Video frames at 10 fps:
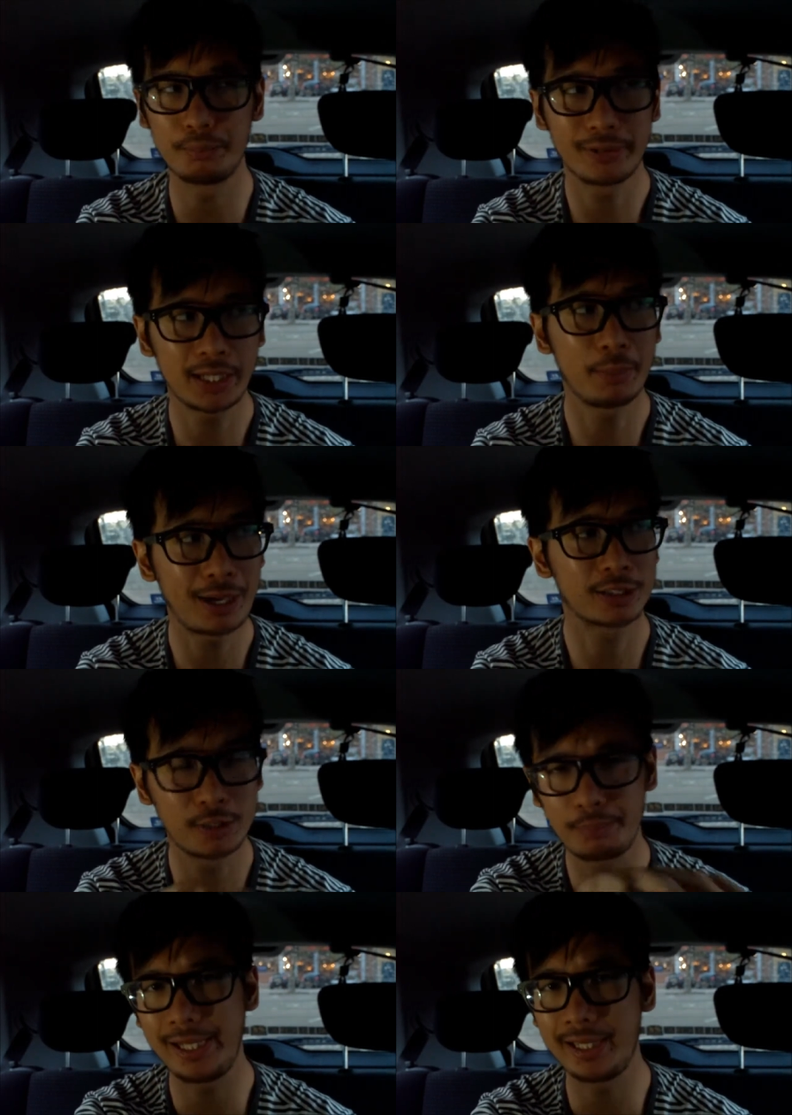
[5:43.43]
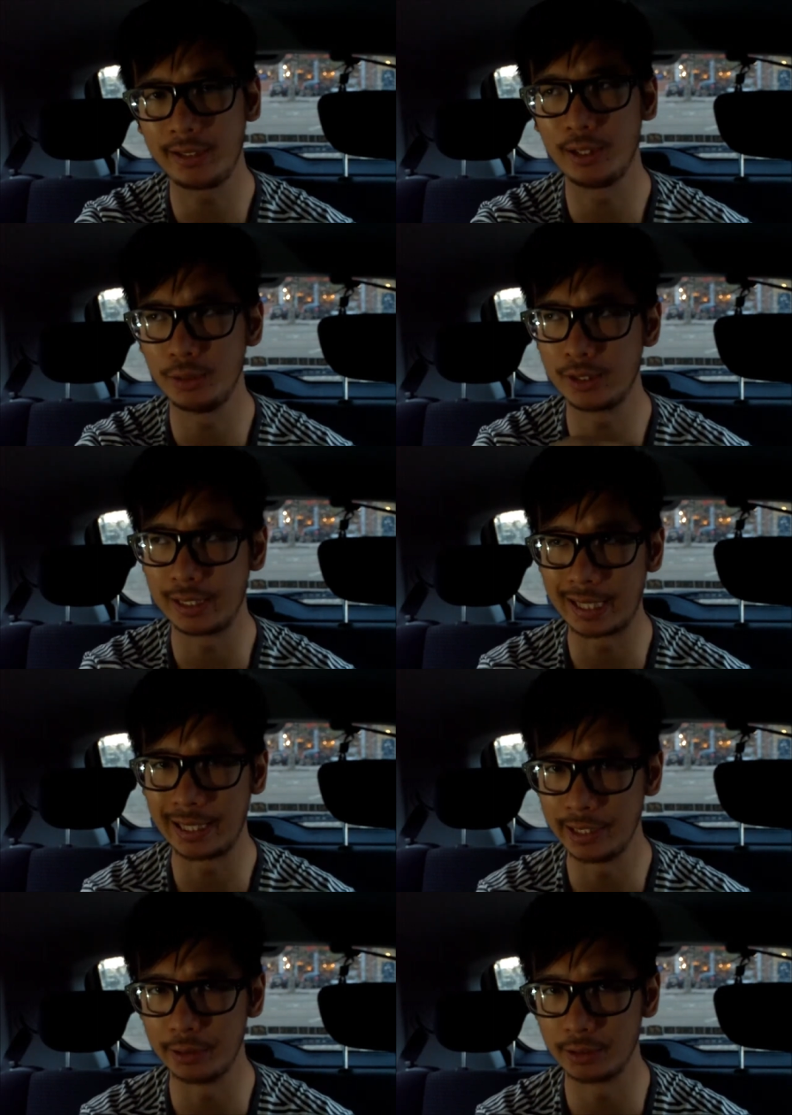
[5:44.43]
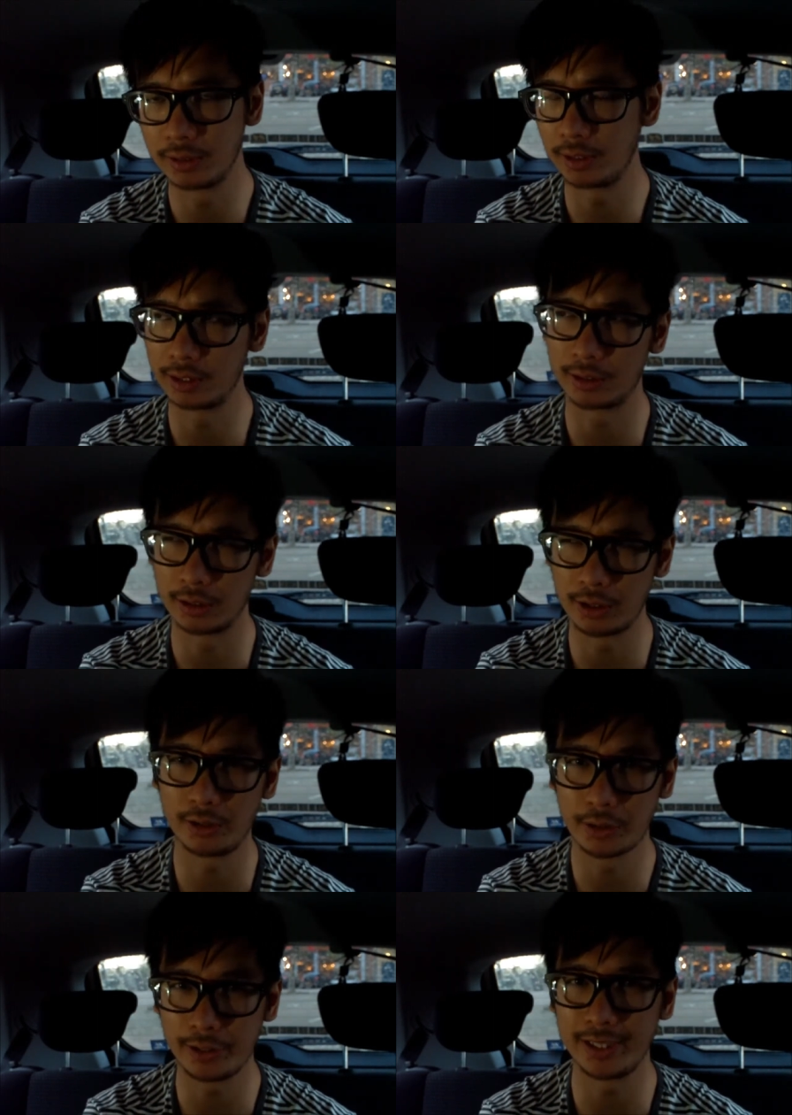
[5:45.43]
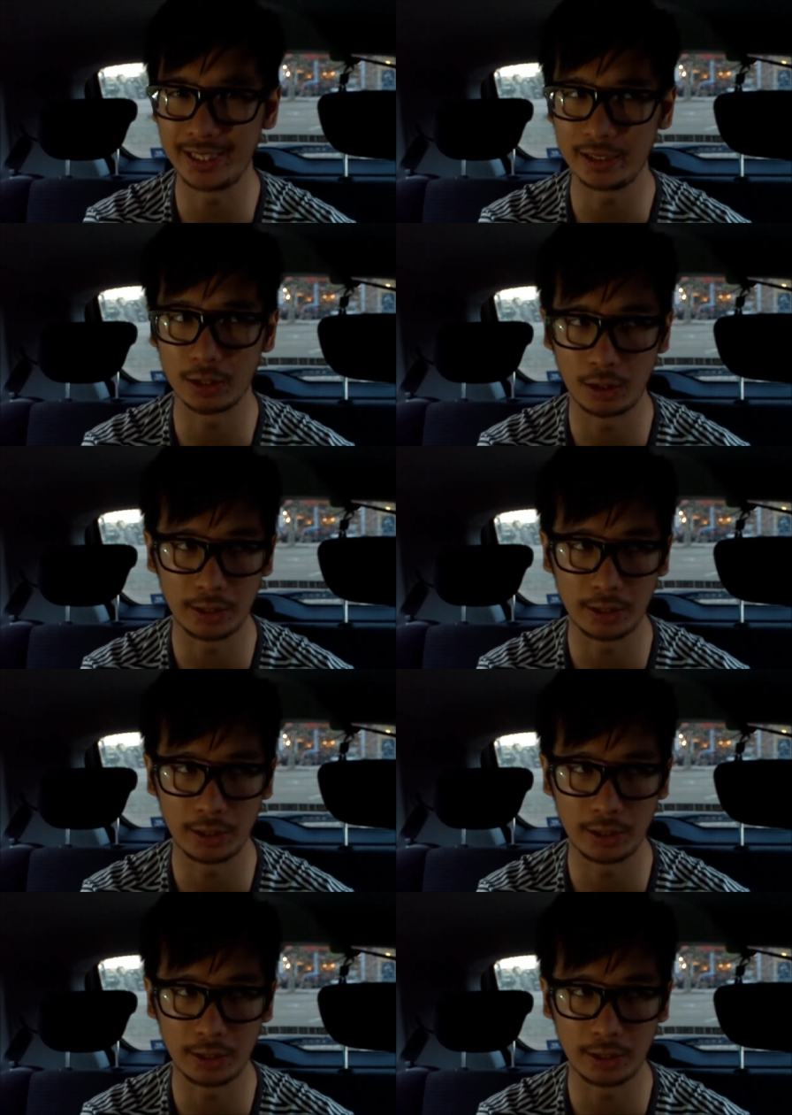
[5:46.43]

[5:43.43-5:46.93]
thinking back to the media that was in that era, like the nineties,